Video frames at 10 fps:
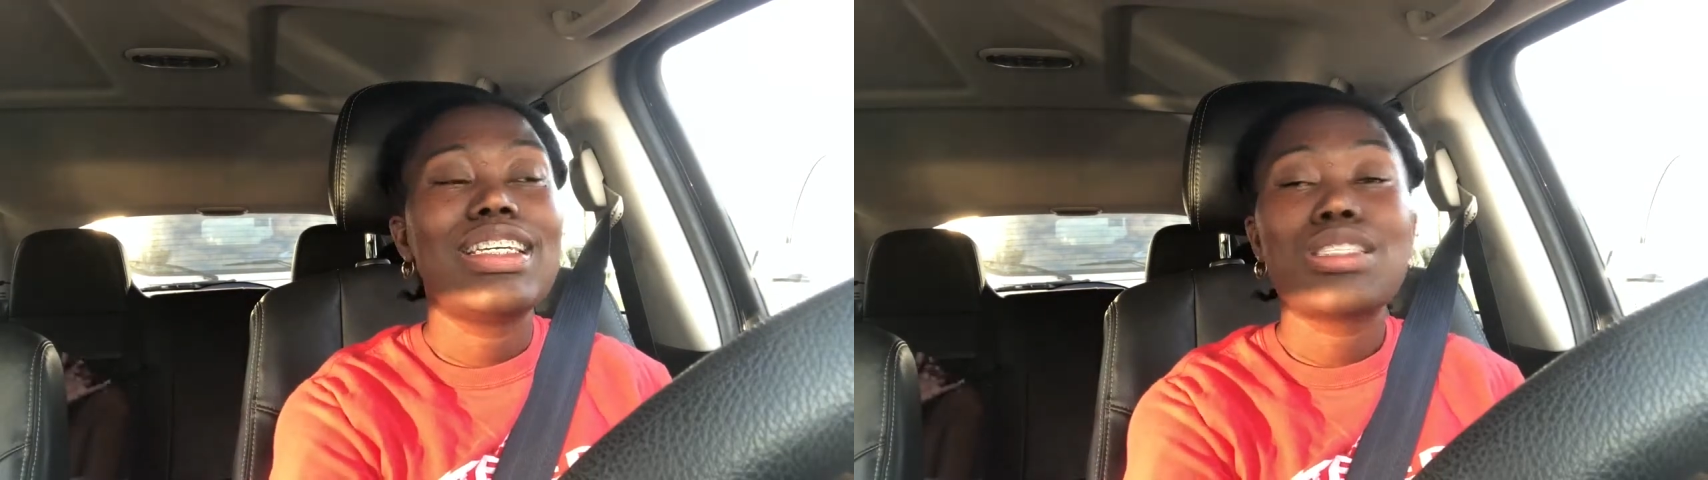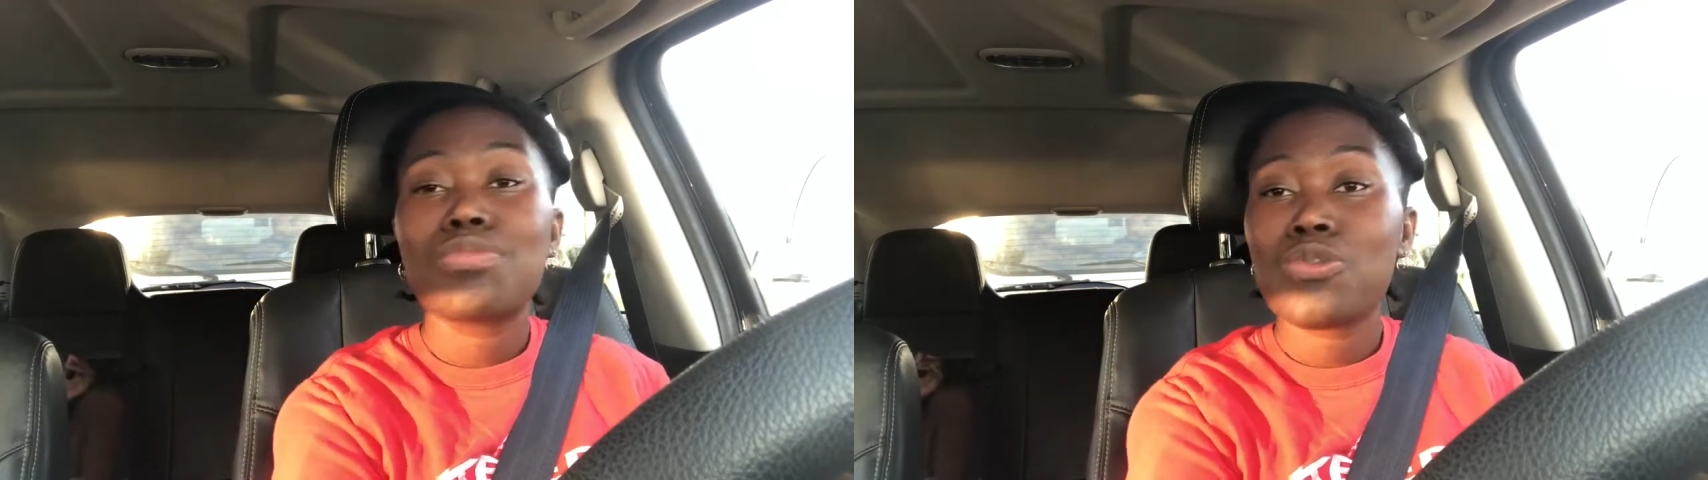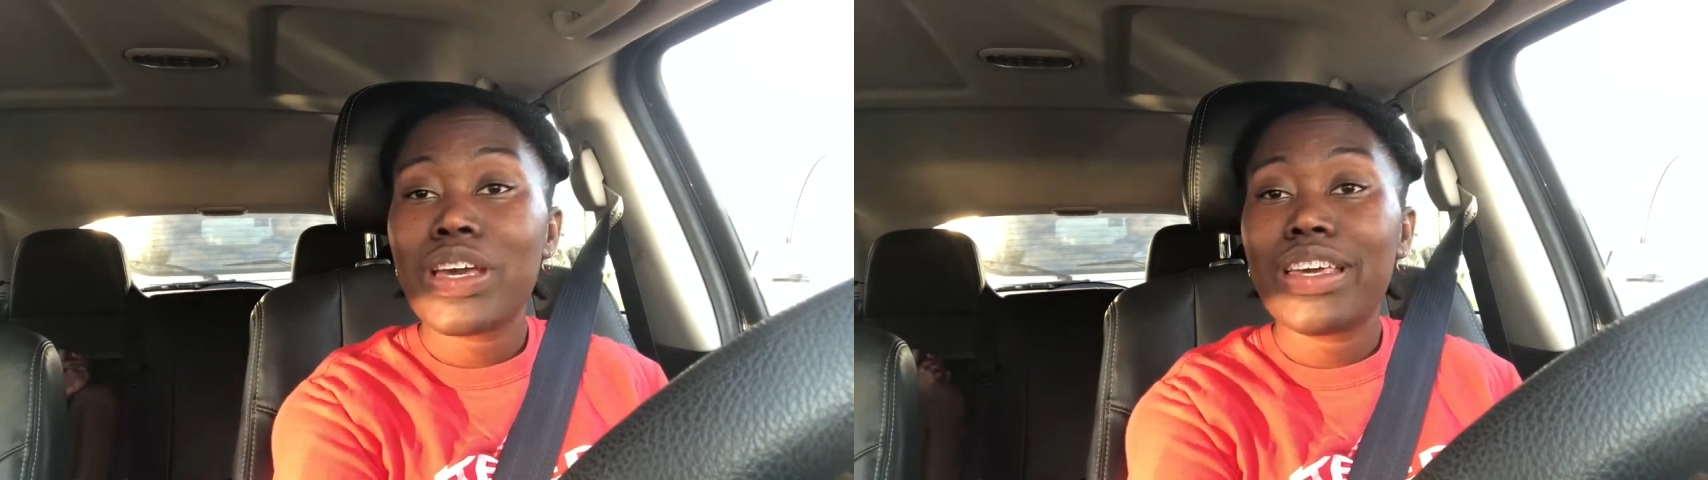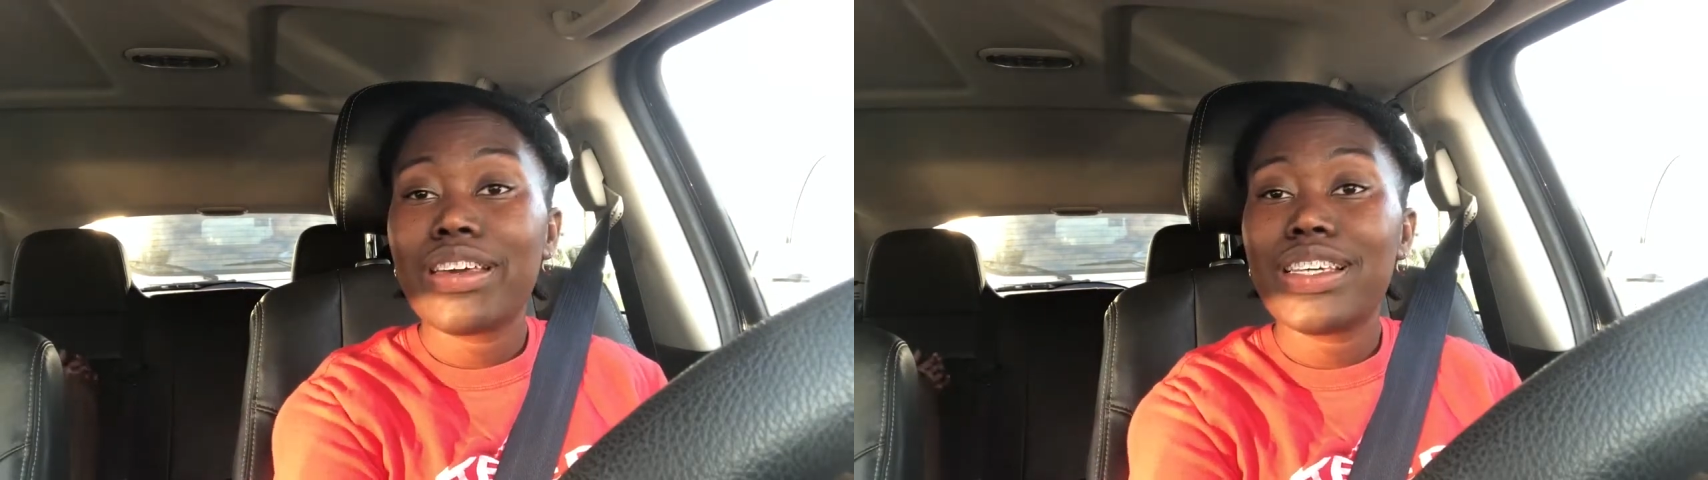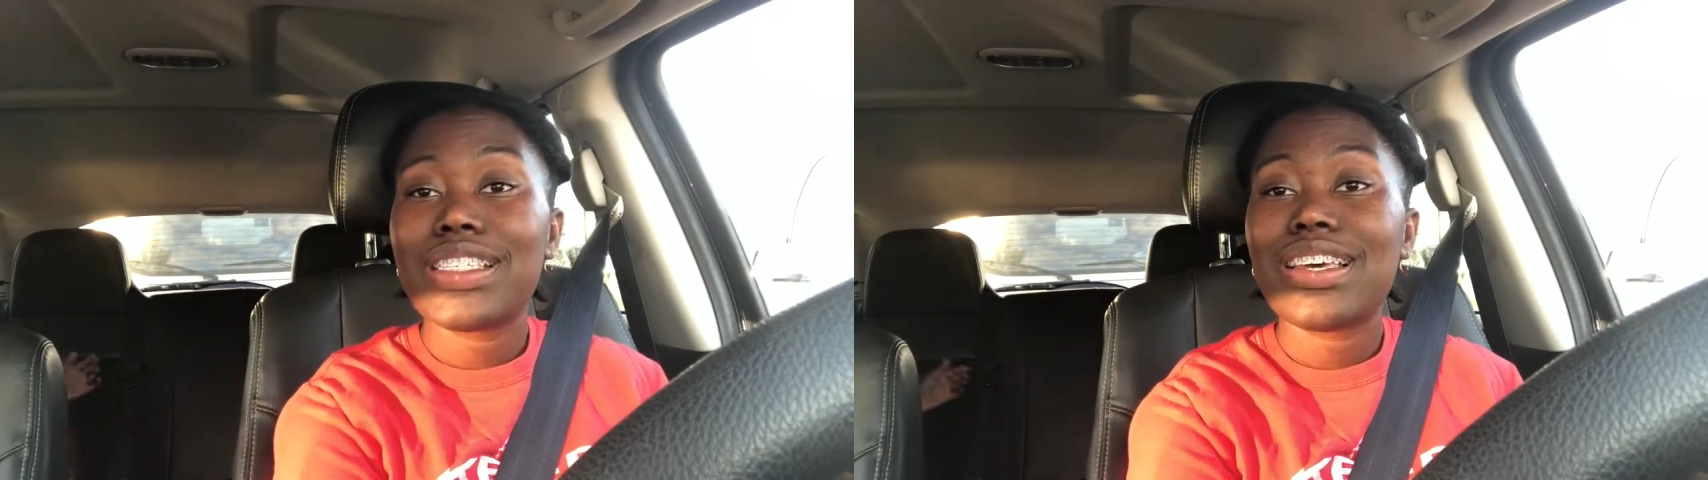some
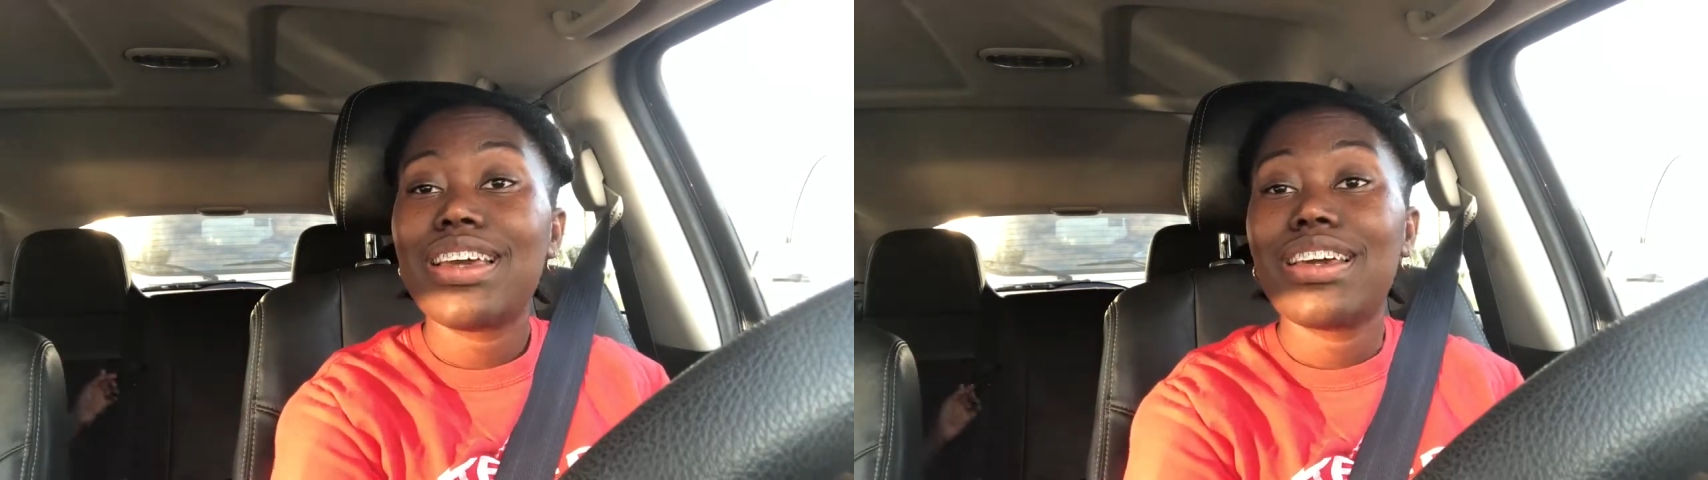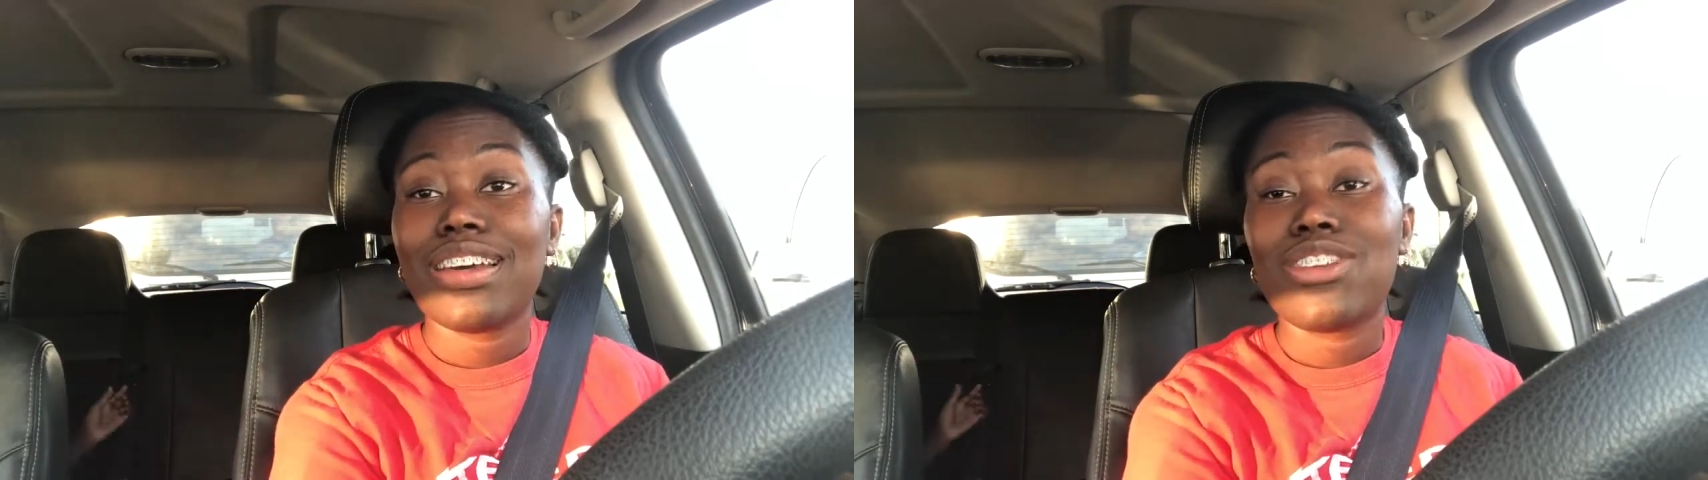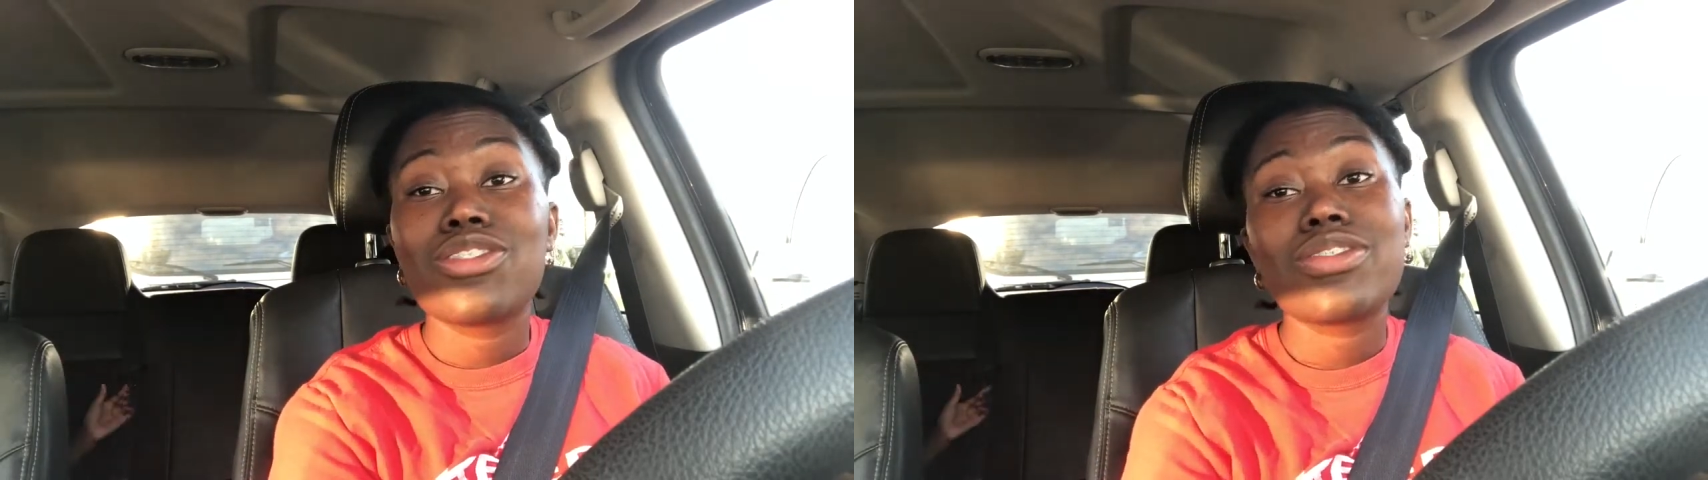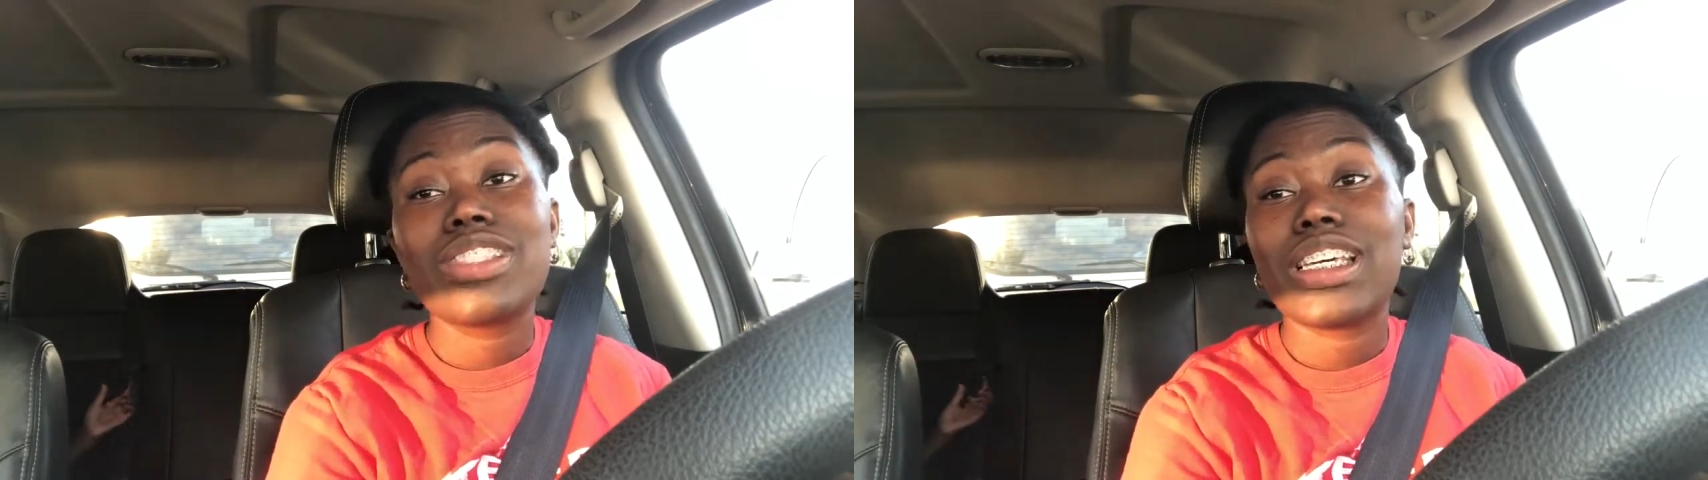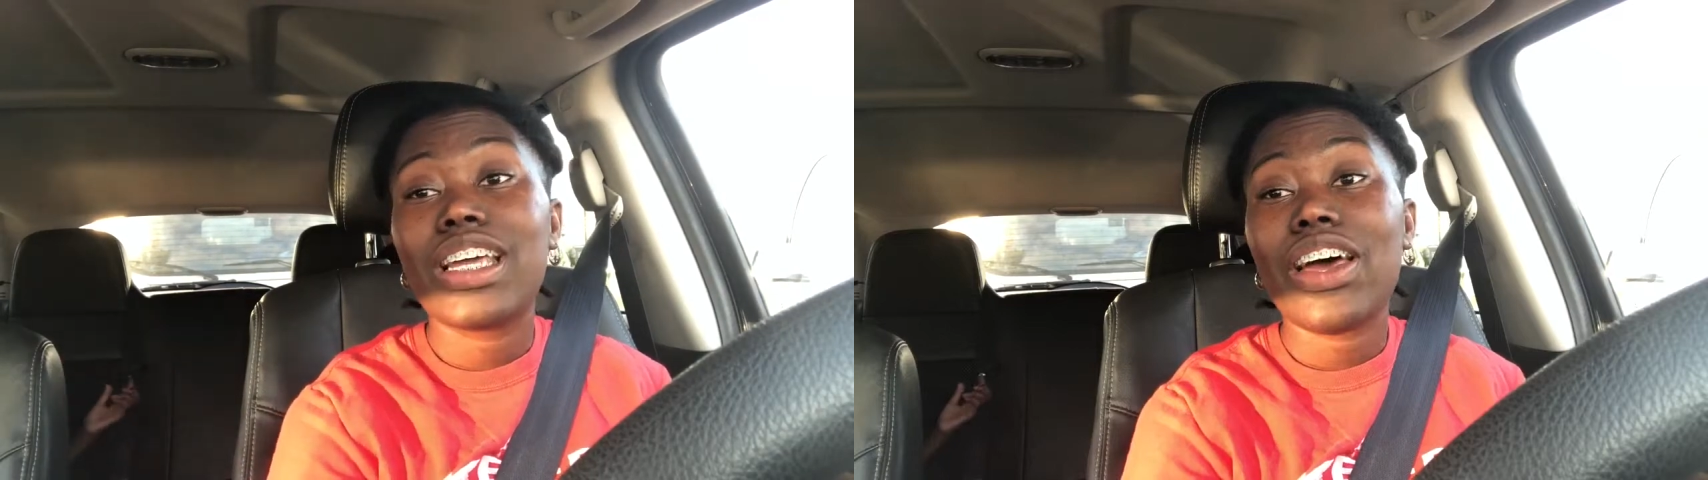Twinkies, and I also
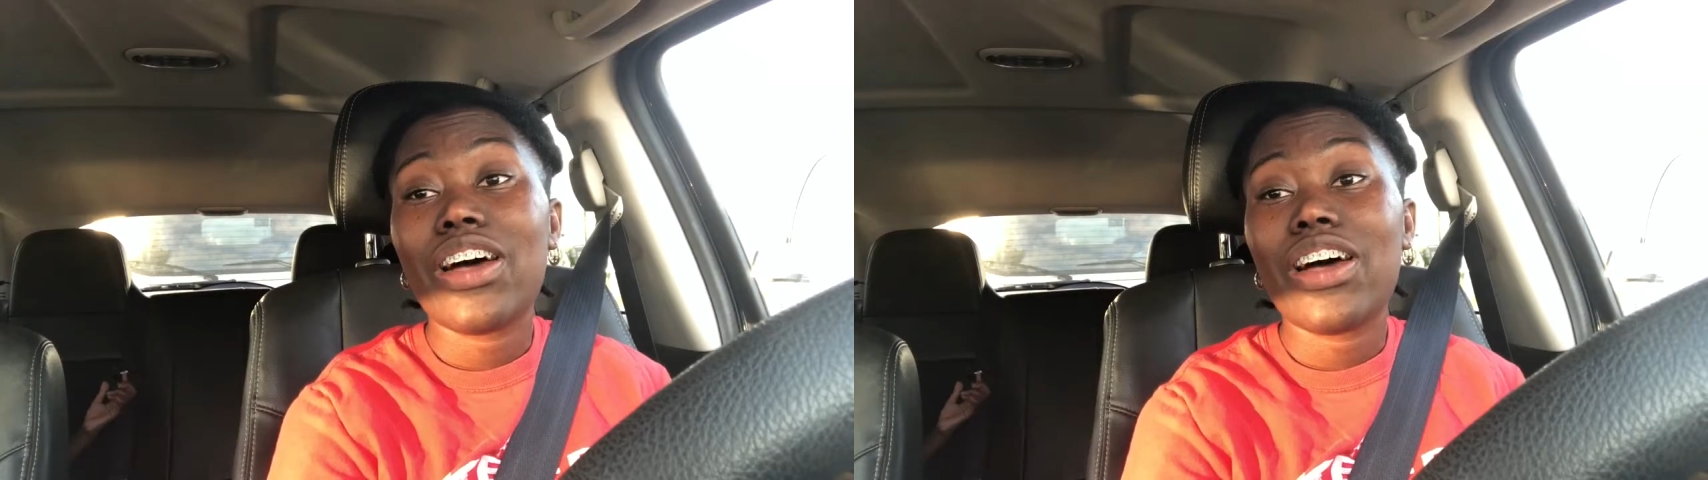did